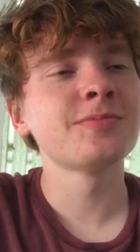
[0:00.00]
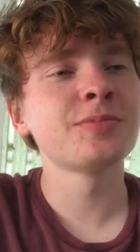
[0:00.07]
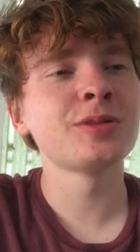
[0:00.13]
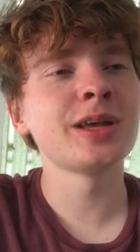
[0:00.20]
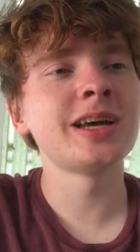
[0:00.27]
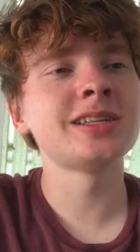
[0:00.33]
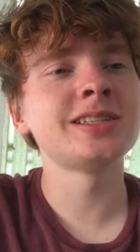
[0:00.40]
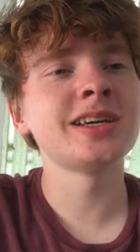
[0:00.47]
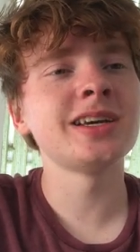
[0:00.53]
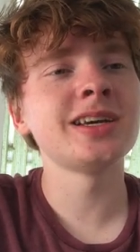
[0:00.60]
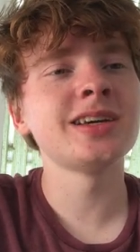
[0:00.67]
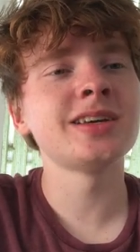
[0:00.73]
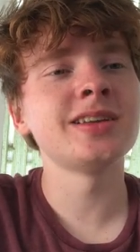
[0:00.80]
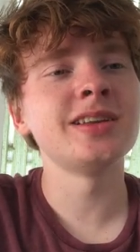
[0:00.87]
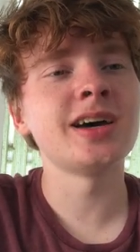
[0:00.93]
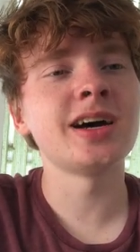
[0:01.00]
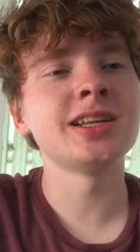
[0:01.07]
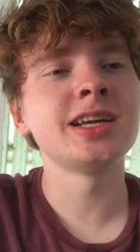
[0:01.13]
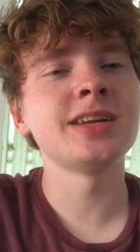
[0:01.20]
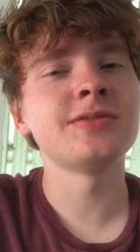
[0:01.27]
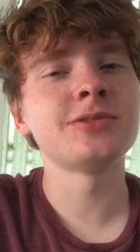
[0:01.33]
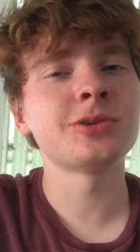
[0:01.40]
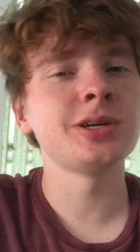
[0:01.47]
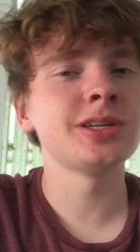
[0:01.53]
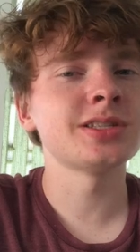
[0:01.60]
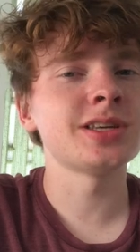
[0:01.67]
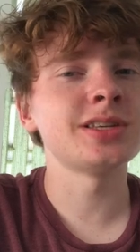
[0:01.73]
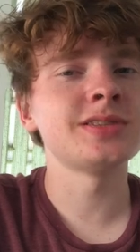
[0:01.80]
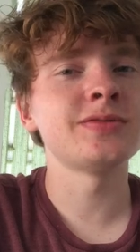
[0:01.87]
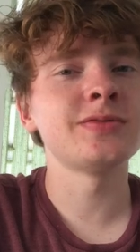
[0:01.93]
Planting non-native trees
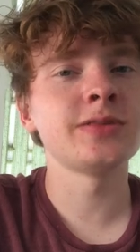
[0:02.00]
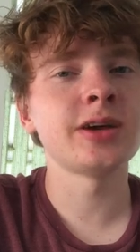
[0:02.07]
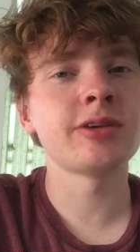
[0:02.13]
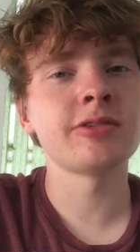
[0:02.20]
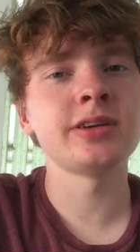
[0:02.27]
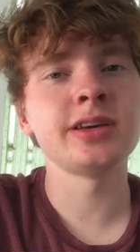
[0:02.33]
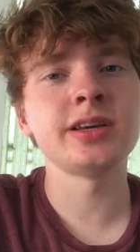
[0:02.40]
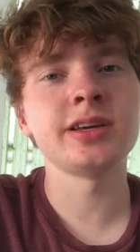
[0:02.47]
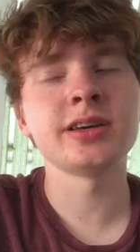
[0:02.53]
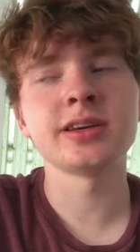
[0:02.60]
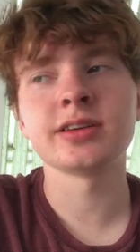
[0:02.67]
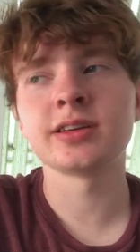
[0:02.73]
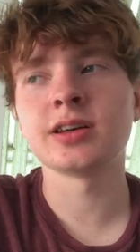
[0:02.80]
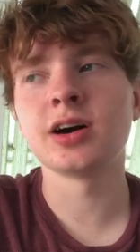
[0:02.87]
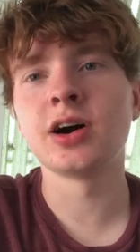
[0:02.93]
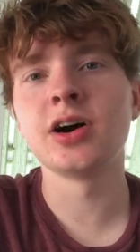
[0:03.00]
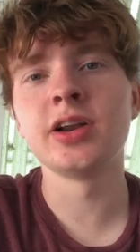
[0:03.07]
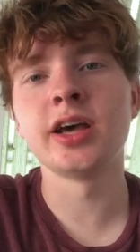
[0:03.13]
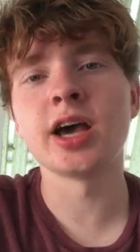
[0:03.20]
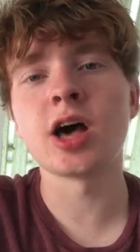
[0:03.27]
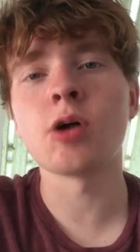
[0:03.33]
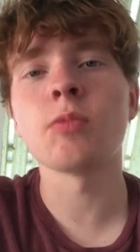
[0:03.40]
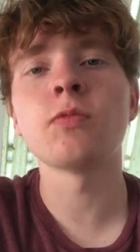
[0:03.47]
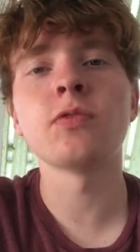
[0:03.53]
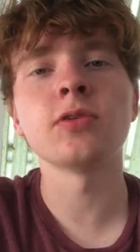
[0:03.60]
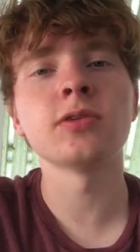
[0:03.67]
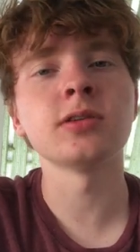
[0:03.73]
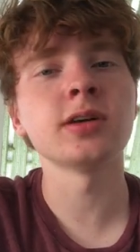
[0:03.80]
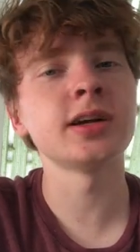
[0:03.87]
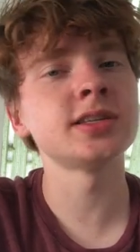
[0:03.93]
is very
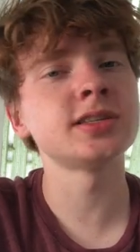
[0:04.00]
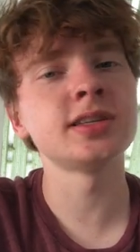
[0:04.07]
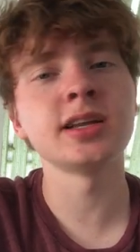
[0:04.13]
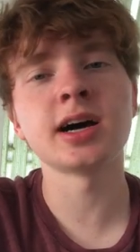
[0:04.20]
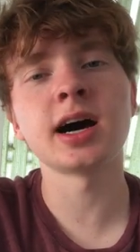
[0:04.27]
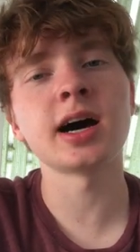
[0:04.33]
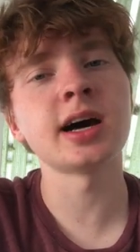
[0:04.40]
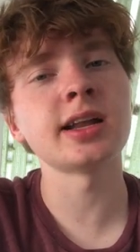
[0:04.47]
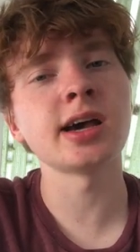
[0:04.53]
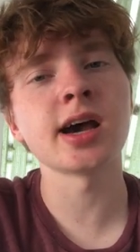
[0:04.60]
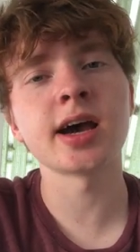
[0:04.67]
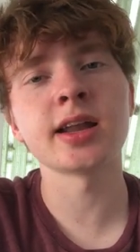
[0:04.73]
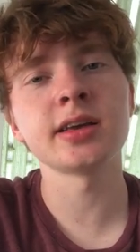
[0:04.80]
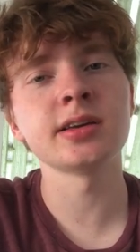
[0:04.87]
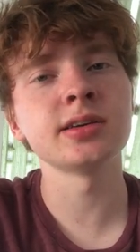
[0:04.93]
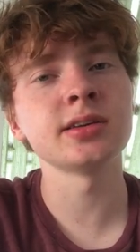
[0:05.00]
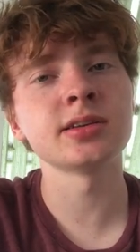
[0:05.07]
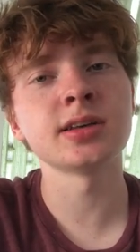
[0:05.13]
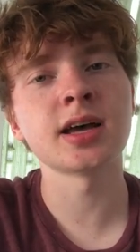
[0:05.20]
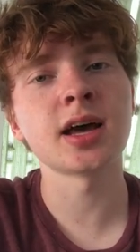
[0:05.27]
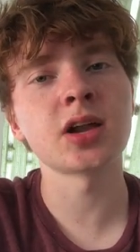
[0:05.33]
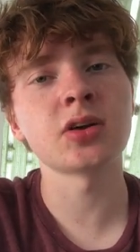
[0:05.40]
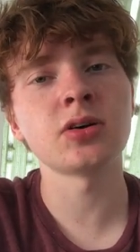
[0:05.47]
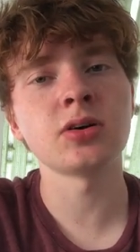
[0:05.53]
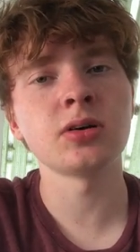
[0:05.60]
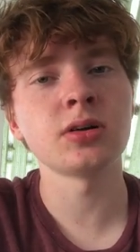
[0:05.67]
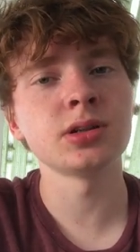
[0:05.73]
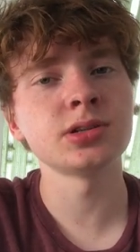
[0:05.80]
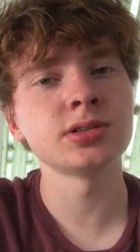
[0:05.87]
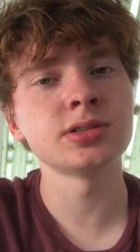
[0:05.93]
unhelpful. It's not adding at
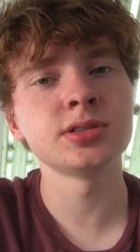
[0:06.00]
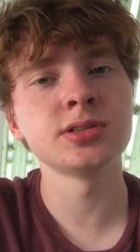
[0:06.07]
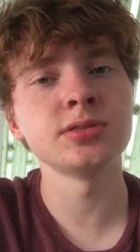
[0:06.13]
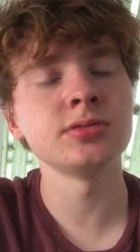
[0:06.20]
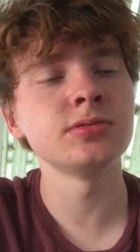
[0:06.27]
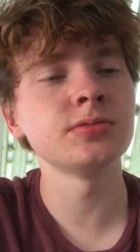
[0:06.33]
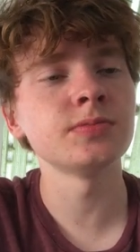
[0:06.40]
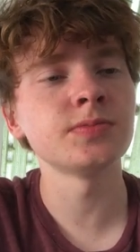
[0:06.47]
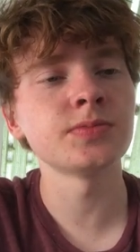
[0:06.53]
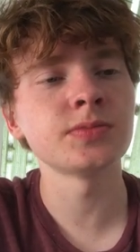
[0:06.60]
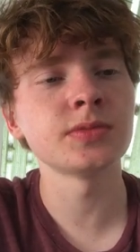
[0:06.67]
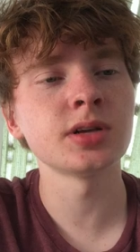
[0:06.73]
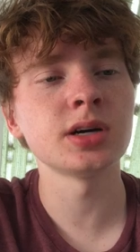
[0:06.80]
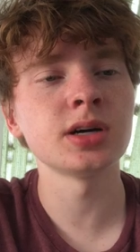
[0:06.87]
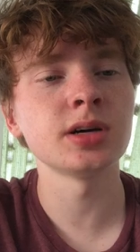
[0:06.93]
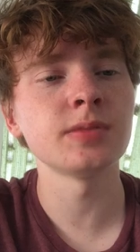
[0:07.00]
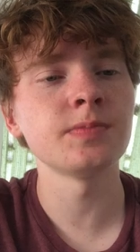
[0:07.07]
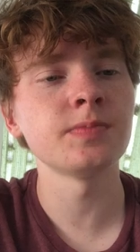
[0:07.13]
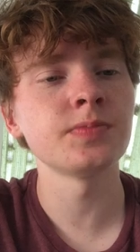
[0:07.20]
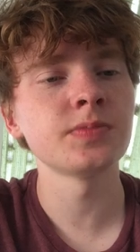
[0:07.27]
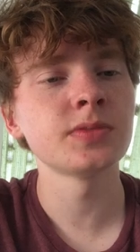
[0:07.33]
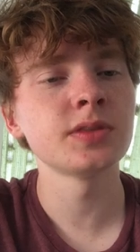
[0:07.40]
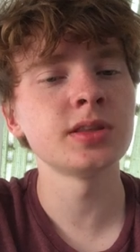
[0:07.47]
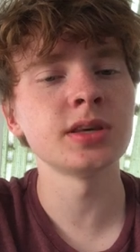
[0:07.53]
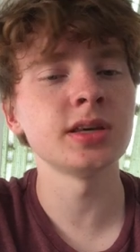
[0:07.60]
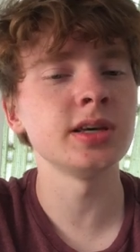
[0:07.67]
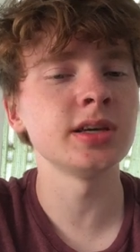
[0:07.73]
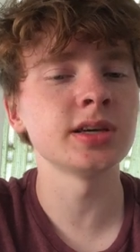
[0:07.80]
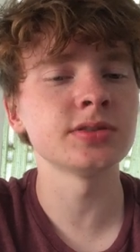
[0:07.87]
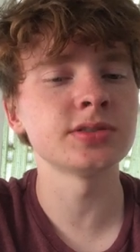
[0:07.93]
all to the
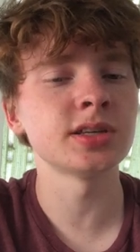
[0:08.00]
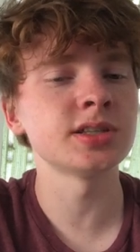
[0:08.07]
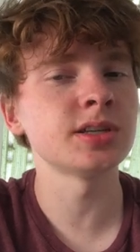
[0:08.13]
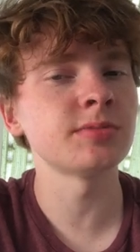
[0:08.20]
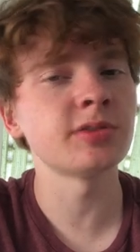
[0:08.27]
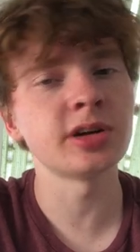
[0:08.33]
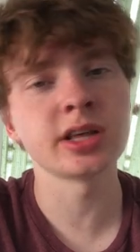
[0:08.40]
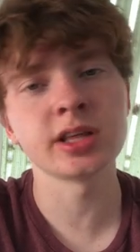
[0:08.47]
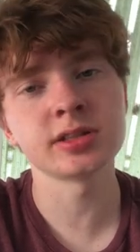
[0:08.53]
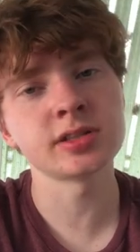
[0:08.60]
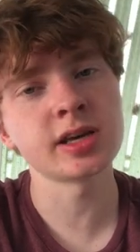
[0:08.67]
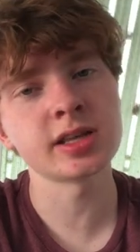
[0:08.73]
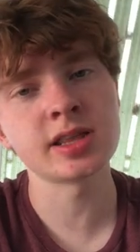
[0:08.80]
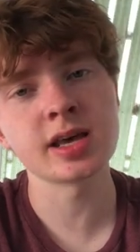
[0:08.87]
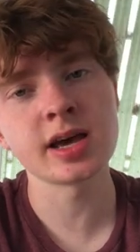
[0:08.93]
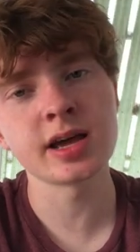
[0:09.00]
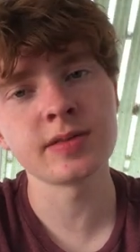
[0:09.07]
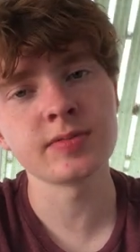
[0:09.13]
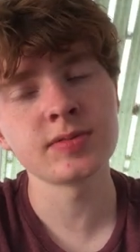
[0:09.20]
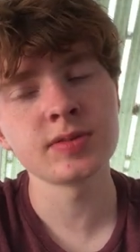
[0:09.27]
ecosystem or anything like that.